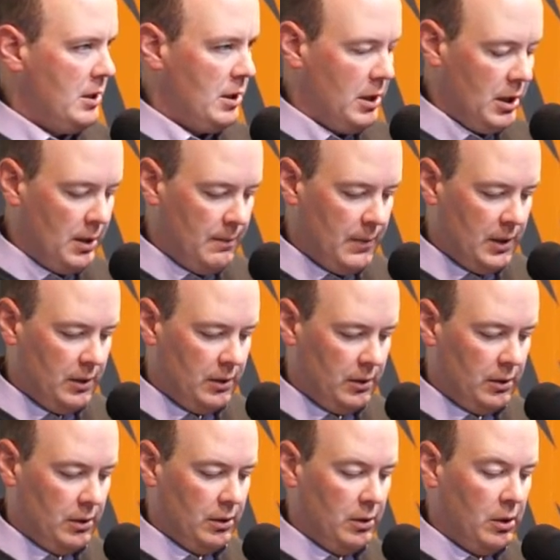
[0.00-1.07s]
Um,
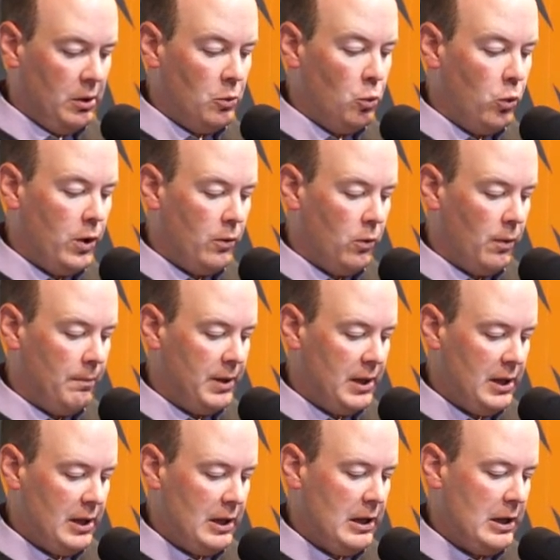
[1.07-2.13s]
we will
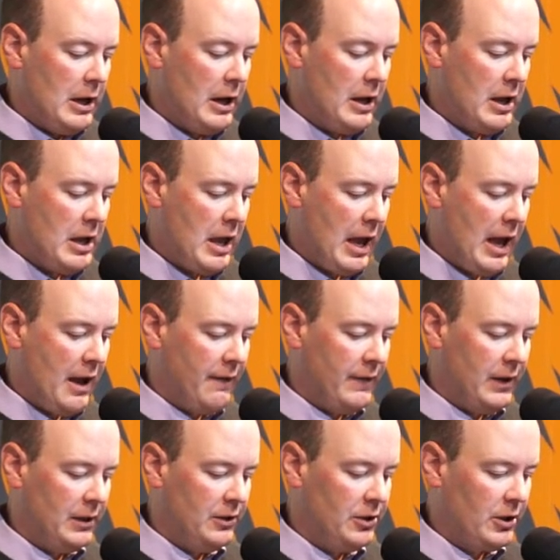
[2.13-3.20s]
be
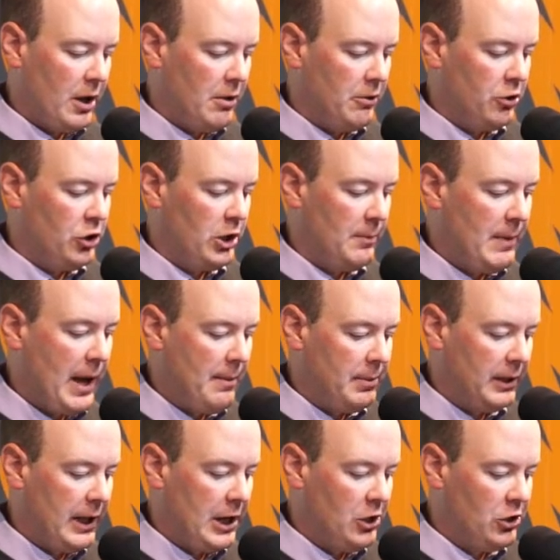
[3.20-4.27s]
having scholarship
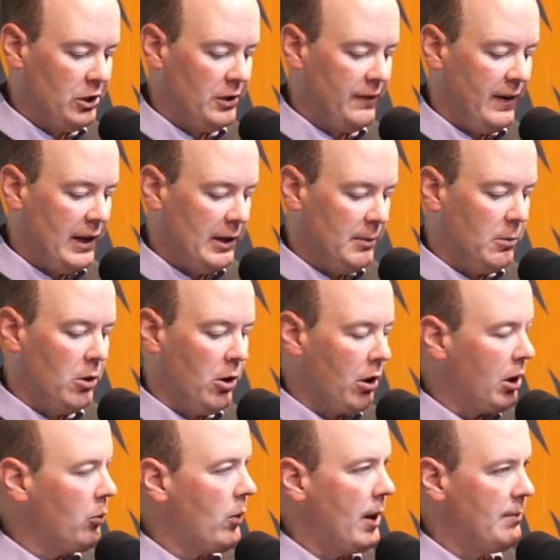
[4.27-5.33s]
applications available
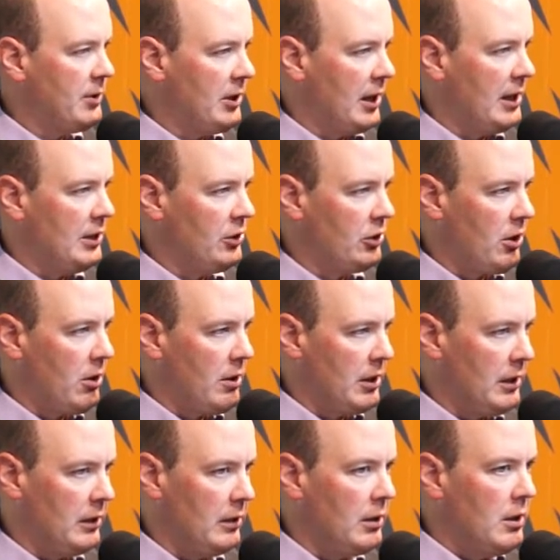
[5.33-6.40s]
on our website
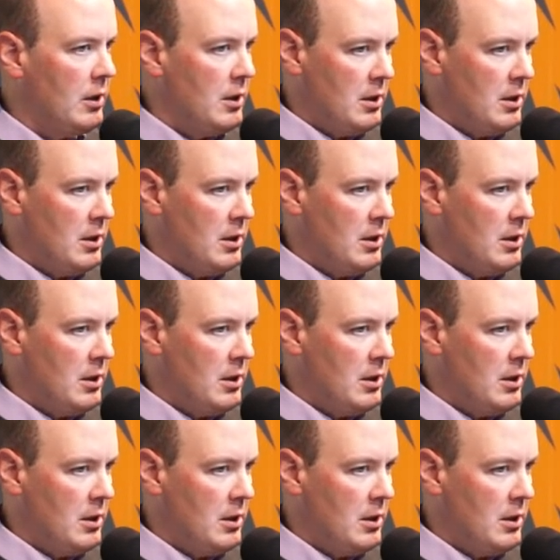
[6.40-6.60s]
starting